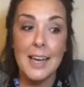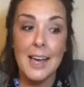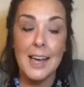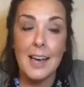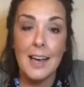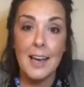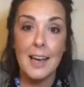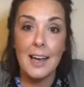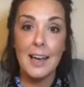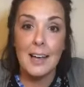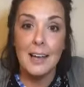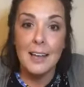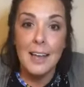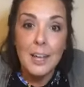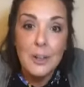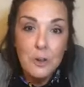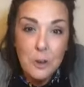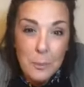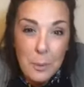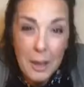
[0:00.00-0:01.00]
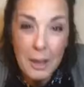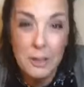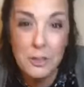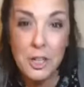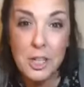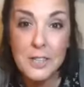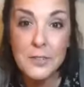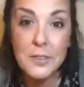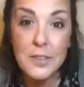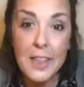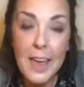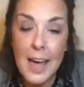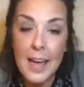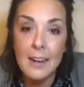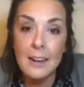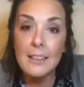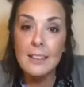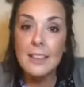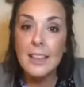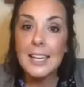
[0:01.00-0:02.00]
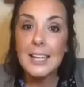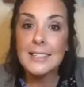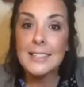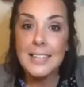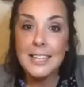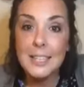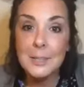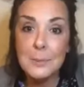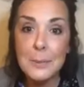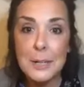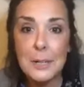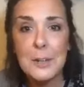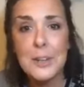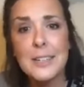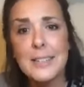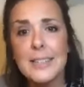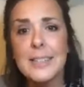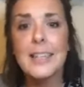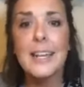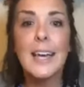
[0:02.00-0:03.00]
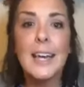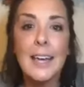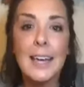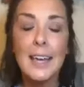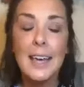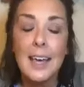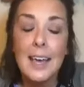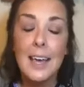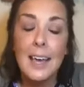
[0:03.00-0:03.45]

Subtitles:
I do apologize for that. Like I said, it's been a crazy day,